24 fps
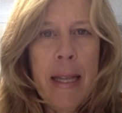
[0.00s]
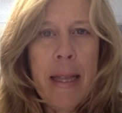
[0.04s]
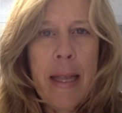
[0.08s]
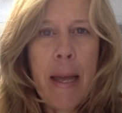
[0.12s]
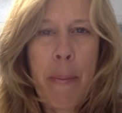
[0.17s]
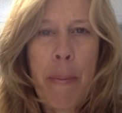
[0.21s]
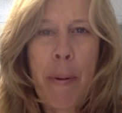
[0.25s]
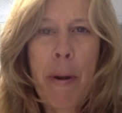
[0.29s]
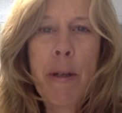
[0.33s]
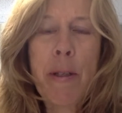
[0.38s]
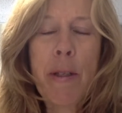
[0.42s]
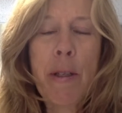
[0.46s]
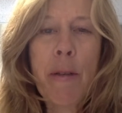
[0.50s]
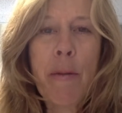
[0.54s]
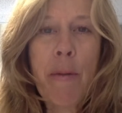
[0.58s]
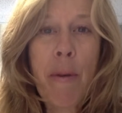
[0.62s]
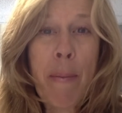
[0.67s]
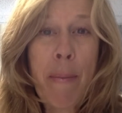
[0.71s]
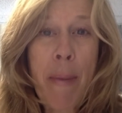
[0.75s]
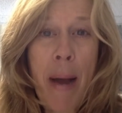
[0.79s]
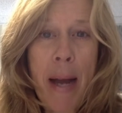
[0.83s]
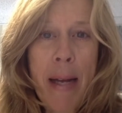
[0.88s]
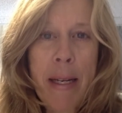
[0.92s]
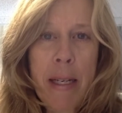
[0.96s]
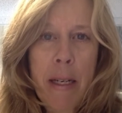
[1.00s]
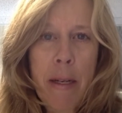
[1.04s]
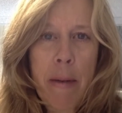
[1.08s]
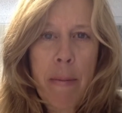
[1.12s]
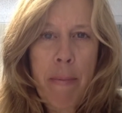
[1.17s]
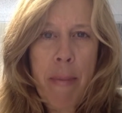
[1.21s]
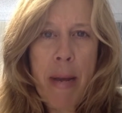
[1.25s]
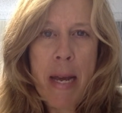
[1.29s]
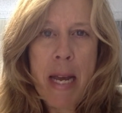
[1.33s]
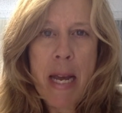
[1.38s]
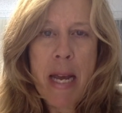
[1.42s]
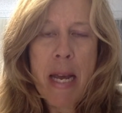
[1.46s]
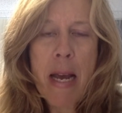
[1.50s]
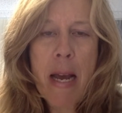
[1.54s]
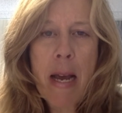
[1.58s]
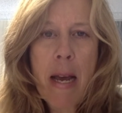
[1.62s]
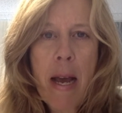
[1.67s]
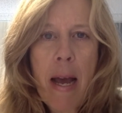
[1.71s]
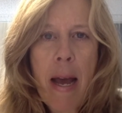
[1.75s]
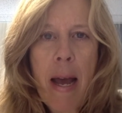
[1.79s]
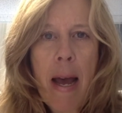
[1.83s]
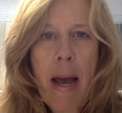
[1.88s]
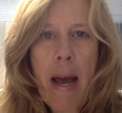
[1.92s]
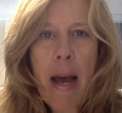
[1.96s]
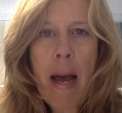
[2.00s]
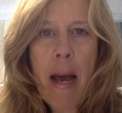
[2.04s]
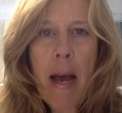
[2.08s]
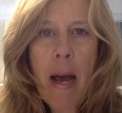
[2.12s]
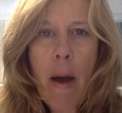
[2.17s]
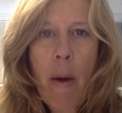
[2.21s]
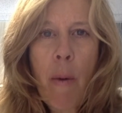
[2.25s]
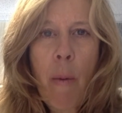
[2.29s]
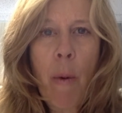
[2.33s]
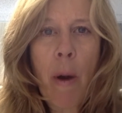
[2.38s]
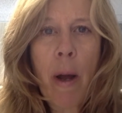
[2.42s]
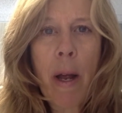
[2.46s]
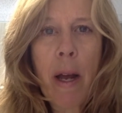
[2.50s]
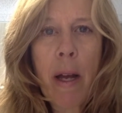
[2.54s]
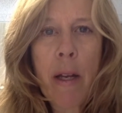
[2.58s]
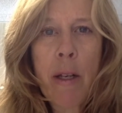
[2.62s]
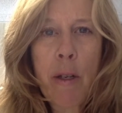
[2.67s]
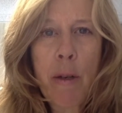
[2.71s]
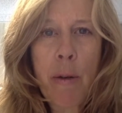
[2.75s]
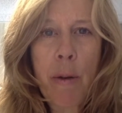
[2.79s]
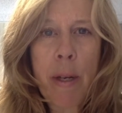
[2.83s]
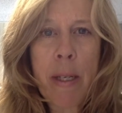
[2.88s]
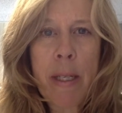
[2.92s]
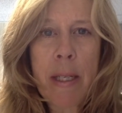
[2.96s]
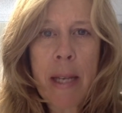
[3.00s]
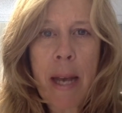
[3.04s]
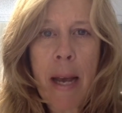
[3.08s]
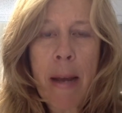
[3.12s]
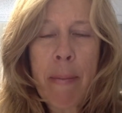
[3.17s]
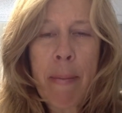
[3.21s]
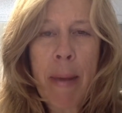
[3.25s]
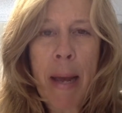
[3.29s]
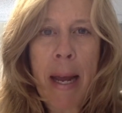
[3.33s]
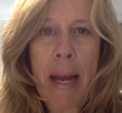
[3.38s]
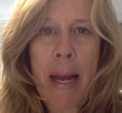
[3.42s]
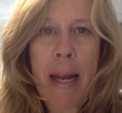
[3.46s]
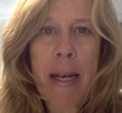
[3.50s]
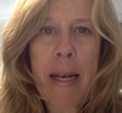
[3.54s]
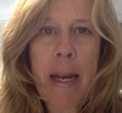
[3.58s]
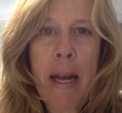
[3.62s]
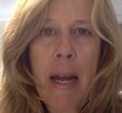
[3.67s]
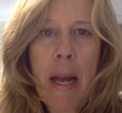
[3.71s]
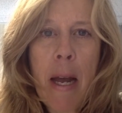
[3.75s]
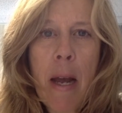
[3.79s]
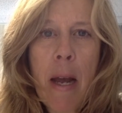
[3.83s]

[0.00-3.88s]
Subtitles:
That person reminded me what a choice I made